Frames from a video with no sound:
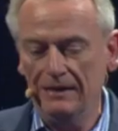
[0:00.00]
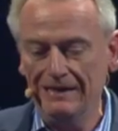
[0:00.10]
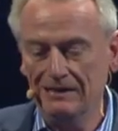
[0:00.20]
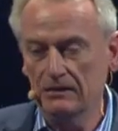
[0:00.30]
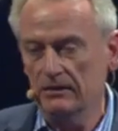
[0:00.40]

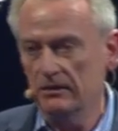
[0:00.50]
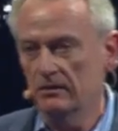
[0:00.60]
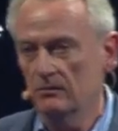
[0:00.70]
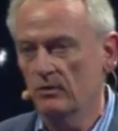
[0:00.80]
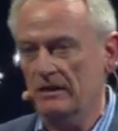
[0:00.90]
easily,
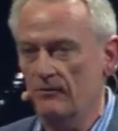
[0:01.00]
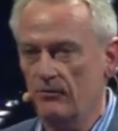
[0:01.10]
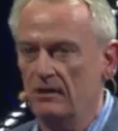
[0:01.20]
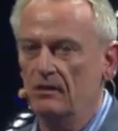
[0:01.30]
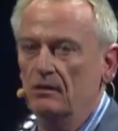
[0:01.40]
without
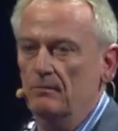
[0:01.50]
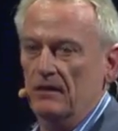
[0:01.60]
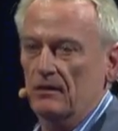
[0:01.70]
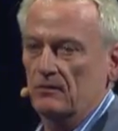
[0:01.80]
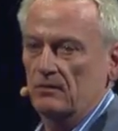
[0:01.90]
thinking
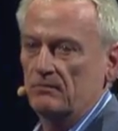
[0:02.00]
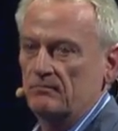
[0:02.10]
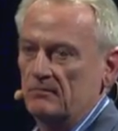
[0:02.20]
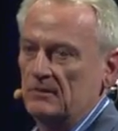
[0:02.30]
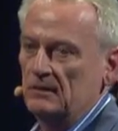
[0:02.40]
about it.
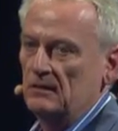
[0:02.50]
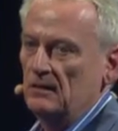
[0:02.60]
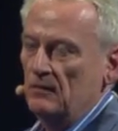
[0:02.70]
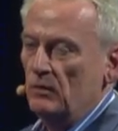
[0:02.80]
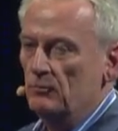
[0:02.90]

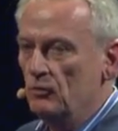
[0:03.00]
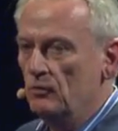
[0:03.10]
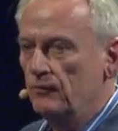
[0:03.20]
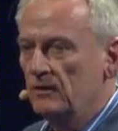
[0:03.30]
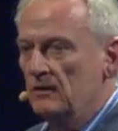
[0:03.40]
We
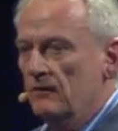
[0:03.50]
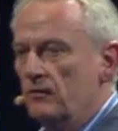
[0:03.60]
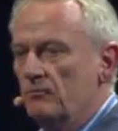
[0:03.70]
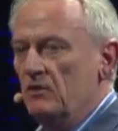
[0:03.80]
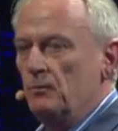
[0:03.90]
move
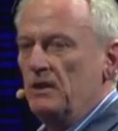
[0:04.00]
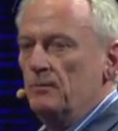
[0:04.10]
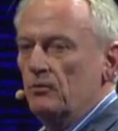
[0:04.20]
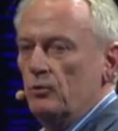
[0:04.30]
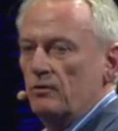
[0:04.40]
from these
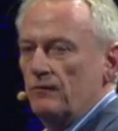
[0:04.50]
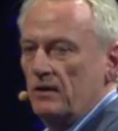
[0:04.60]
people who